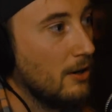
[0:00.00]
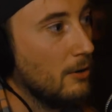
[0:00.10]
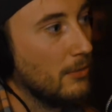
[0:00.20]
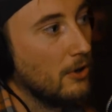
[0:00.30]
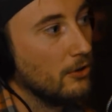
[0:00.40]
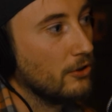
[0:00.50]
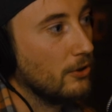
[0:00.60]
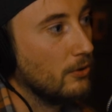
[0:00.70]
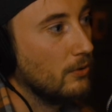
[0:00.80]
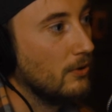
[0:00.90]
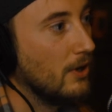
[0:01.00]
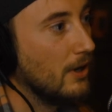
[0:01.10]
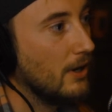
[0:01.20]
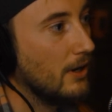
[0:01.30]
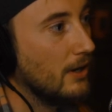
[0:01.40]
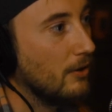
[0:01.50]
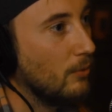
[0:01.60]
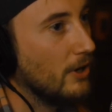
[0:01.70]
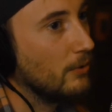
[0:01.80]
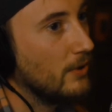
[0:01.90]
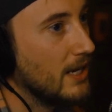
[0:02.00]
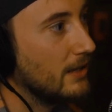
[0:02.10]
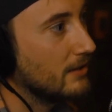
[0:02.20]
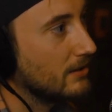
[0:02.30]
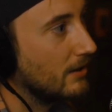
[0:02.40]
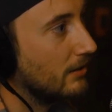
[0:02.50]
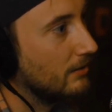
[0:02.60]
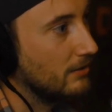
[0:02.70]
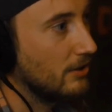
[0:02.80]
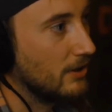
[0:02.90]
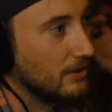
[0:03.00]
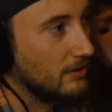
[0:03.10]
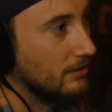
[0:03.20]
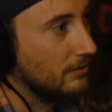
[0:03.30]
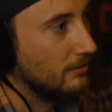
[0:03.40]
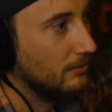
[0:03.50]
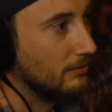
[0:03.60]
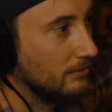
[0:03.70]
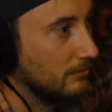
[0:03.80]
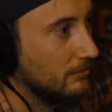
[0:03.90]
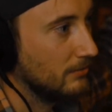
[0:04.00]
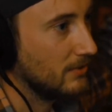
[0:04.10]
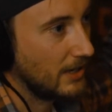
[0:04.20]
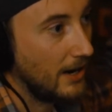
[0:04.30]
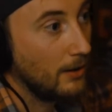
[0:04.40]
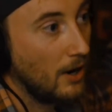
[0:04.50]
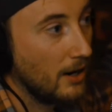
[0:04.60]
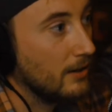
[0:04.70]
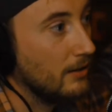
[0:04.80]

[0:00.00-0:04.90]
But also, we don't need this thing to just skyrocket,